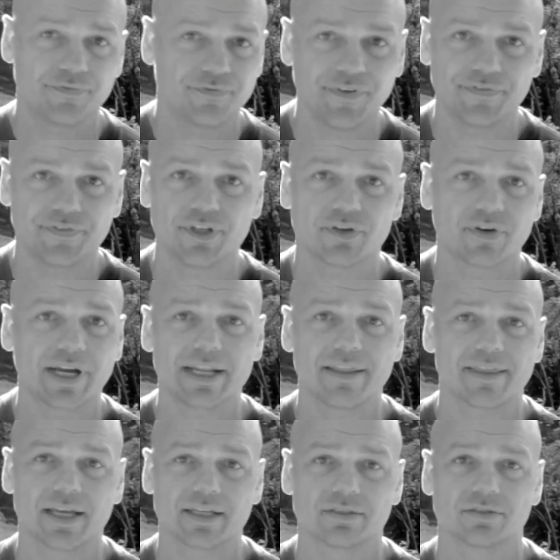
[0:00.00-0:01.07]
50 or 80
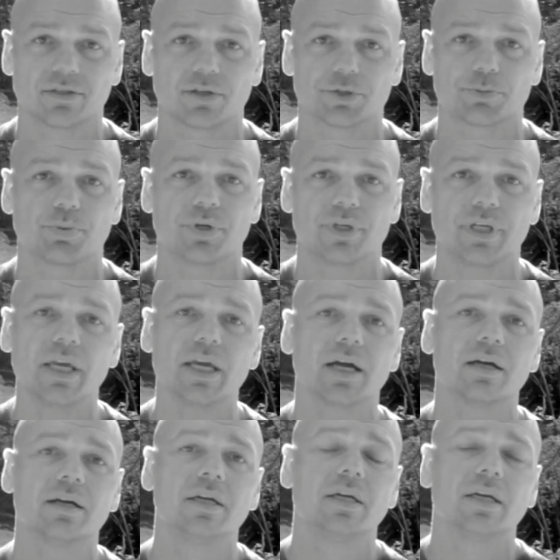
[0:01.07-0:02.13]
thousand dollars per
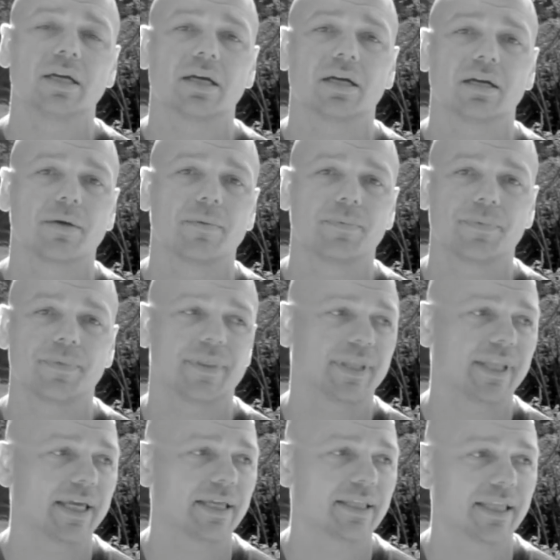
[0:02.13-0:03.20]
year um,
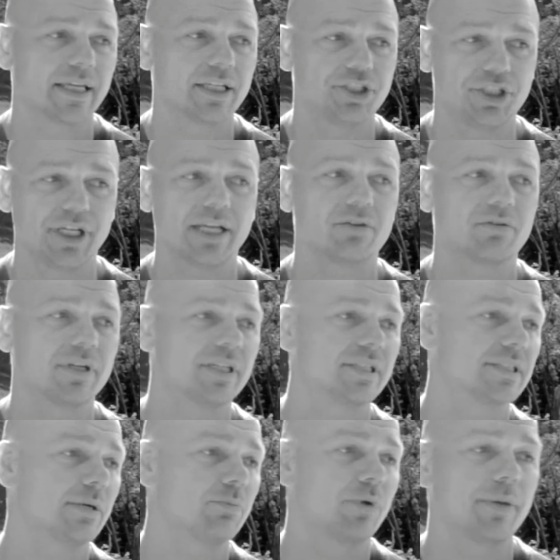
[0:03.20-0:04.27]
they're generally
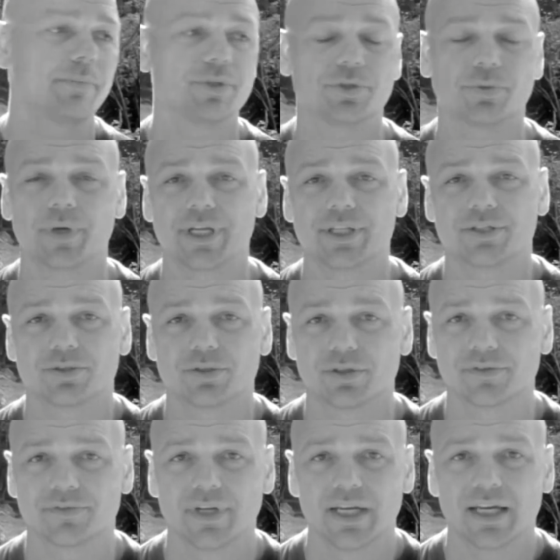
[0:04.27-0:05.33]
somewhere between
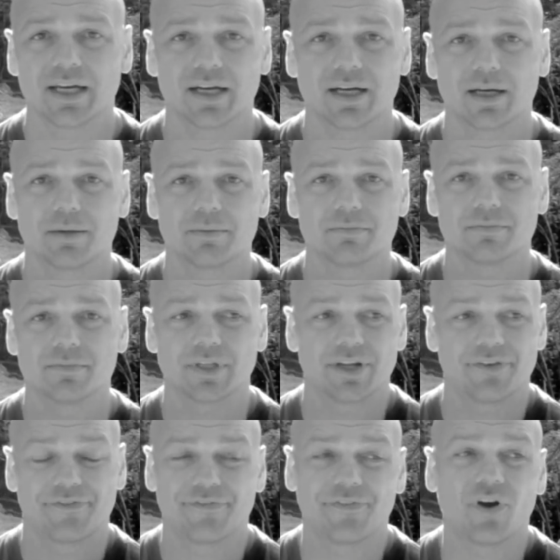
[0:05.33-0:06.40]
sort of um, you
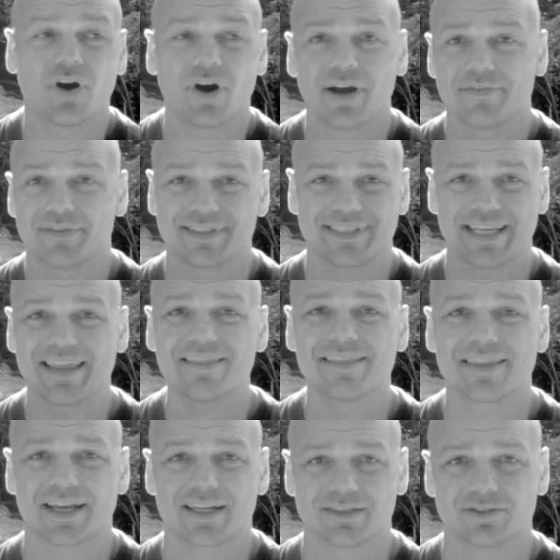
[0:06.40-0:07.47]
know five and ten
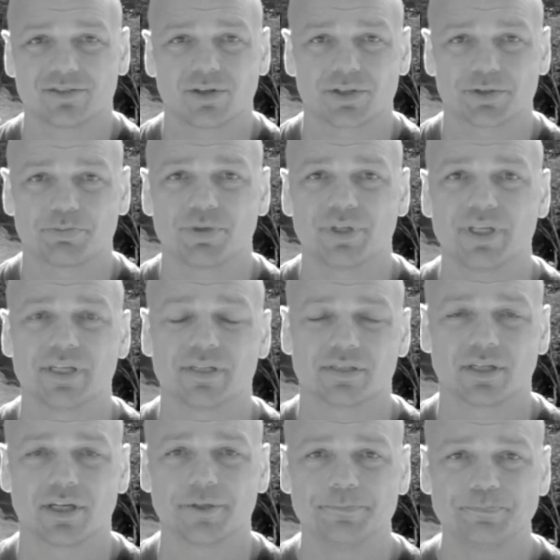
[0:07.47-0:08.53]
thousand dollars per year
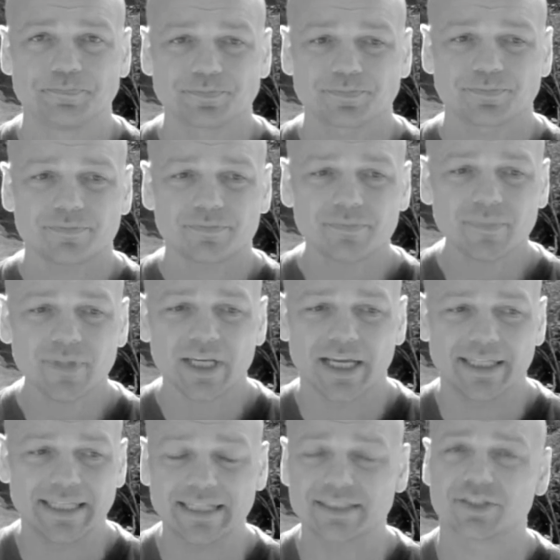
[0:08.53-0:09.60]
so
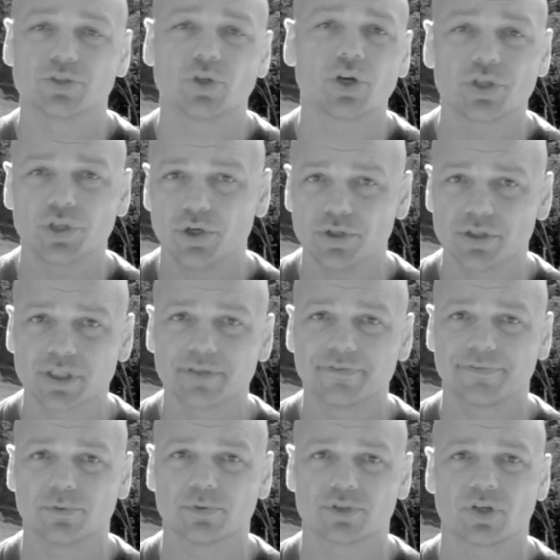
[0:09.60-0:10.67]
and that's not using them
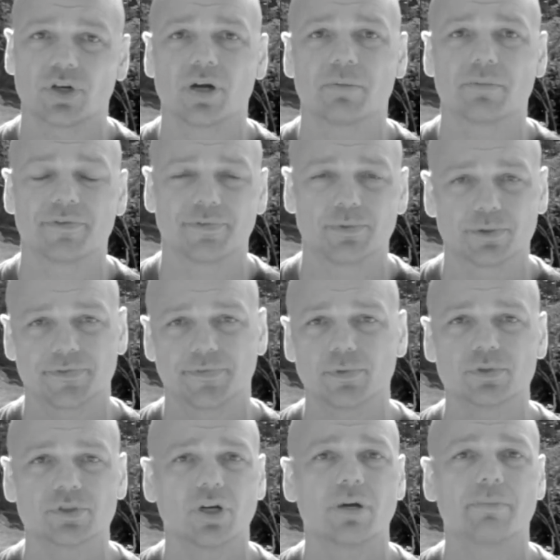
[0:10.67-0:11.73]
full time. If it was
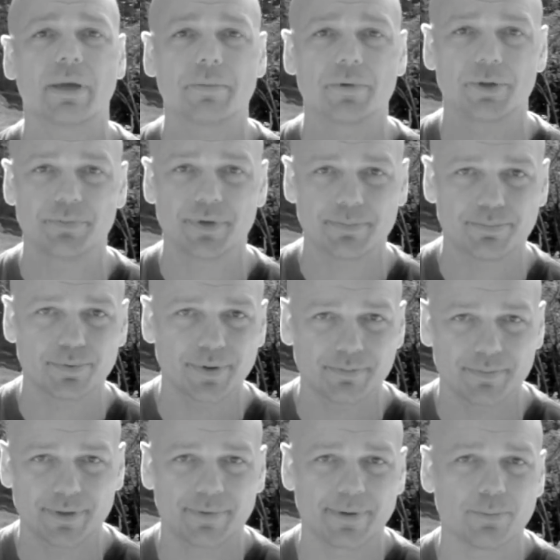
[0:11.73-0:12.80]
full time, maybe it'd be,
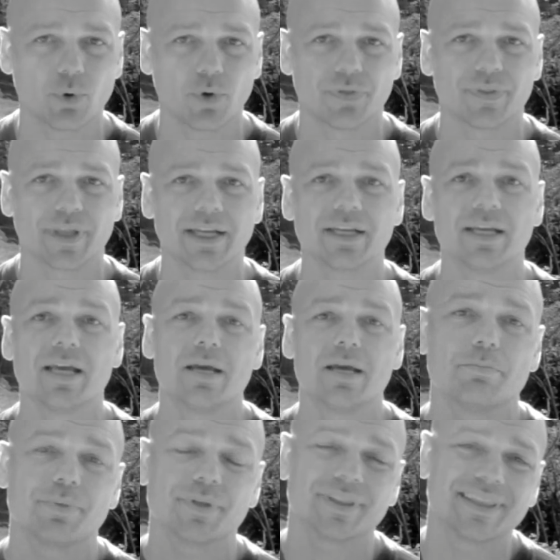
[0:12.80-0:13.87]
be a bit more than that
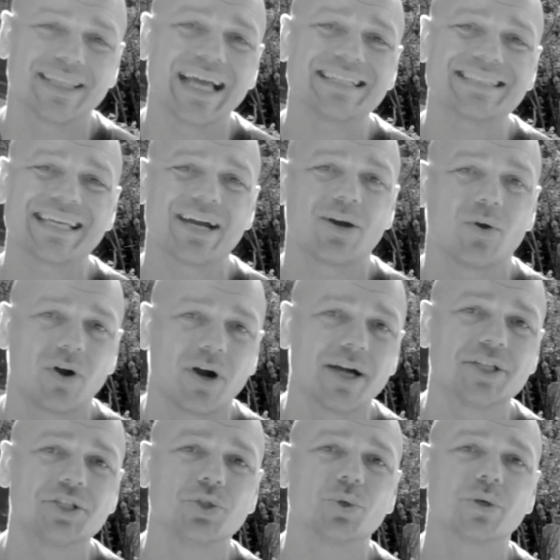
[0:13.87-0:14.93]
but that's how
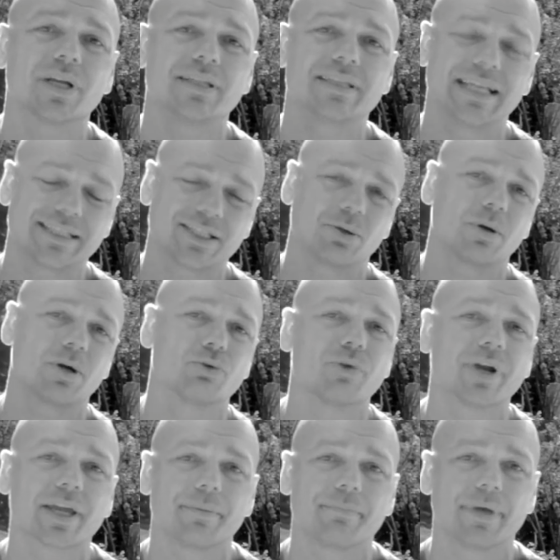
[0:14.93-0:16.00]
I do it and that's how I'd
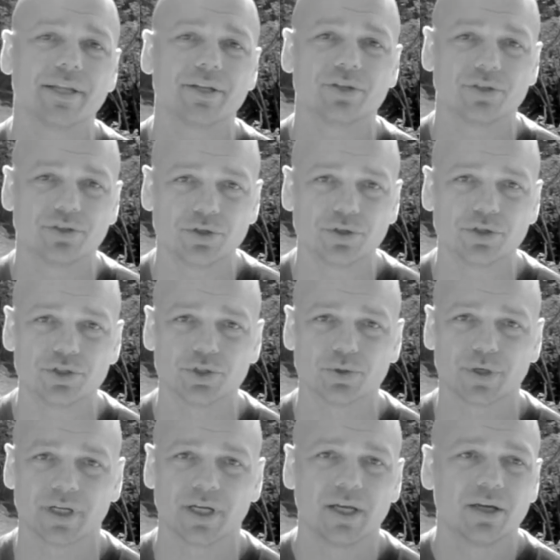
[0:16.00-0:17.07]
recommend you to
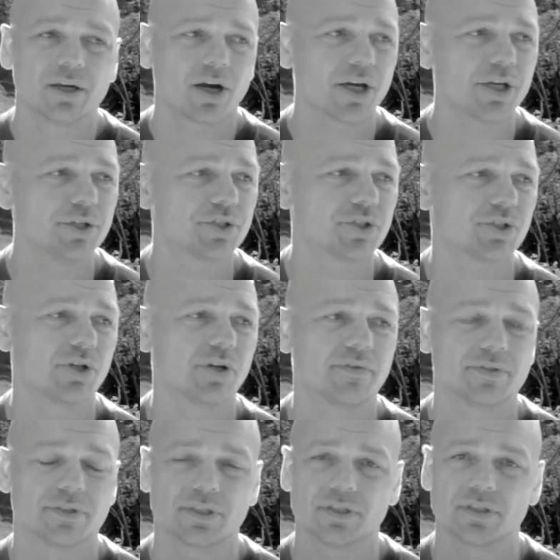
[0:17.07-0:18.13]
do it. I use
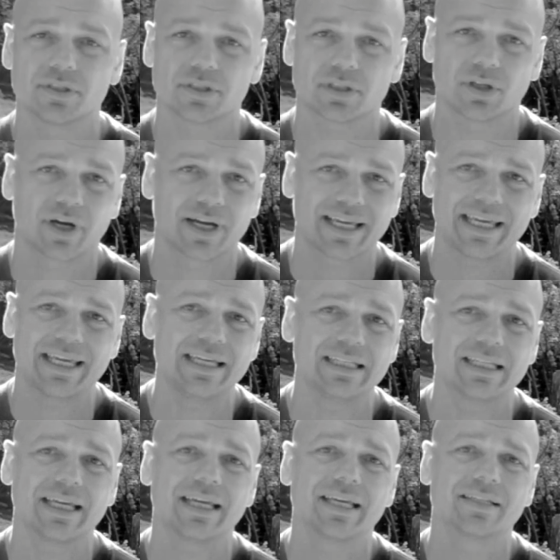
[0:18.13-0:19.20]
services like
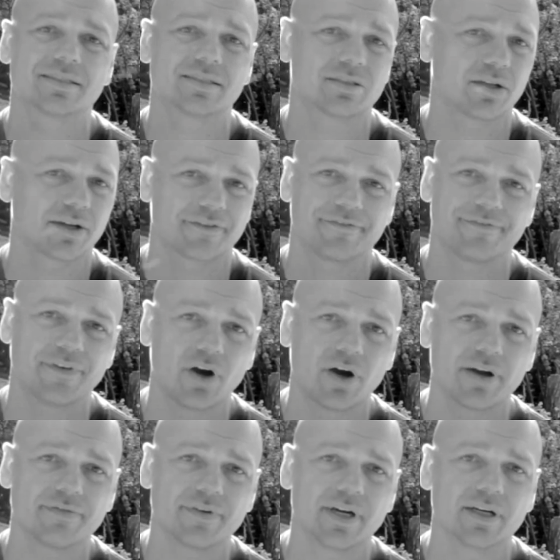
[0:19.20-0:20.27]
Elance, like
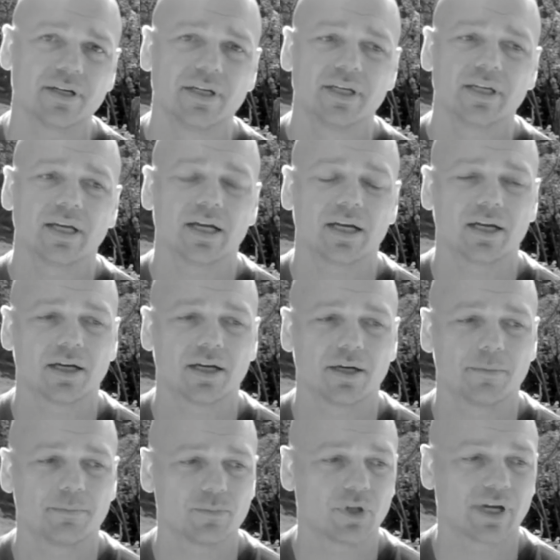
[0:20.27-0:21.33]
Fiverr,
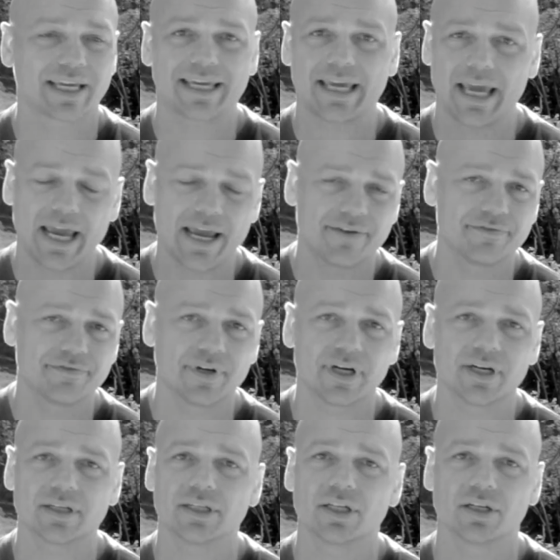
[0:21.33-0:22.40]
um, like
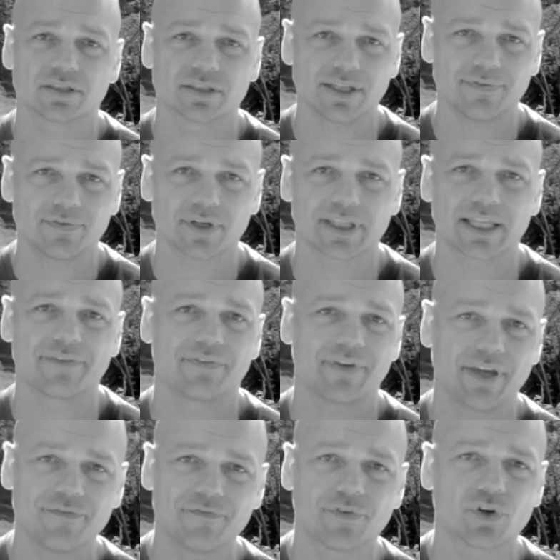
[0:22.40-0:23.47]
Canva, you know, stuff like that for
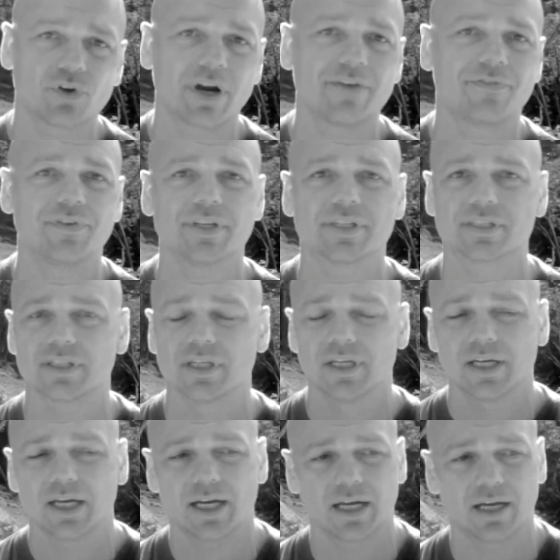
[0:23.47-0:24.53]
infographics,
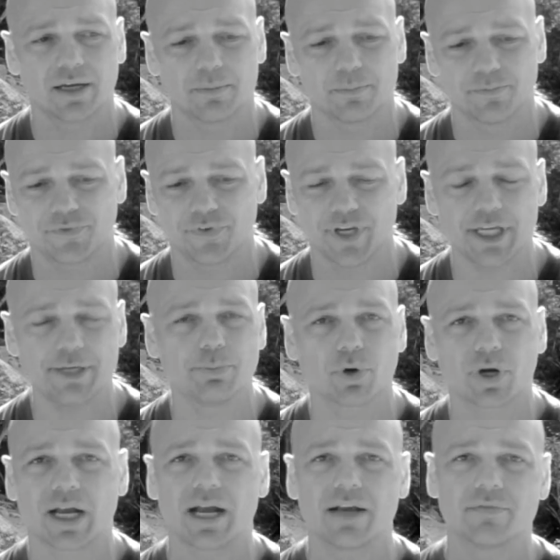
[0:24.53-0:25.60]
um, for
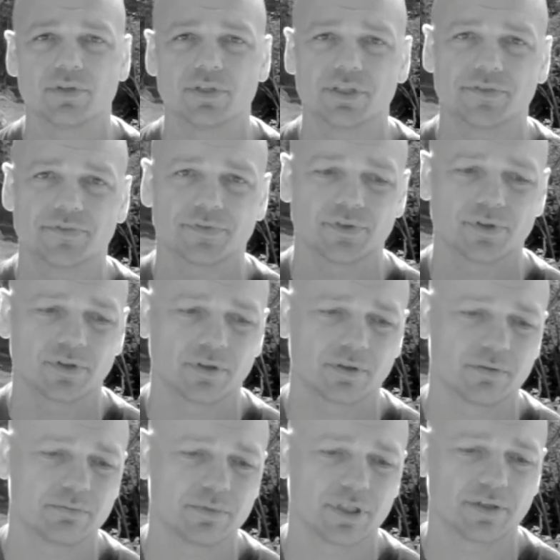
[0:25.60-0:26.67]
ebook covers,
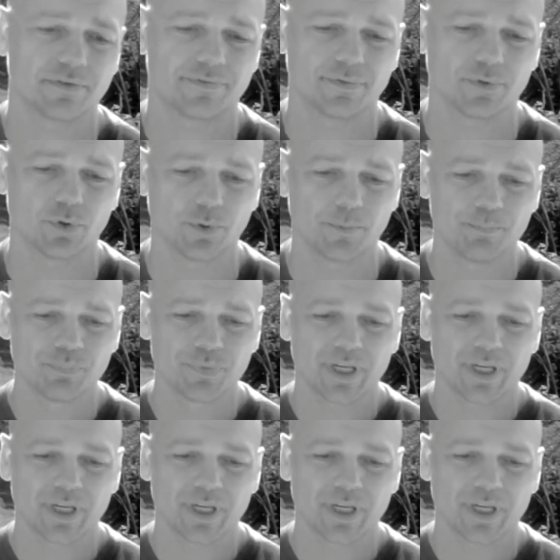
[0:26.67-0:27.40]
for, you know, for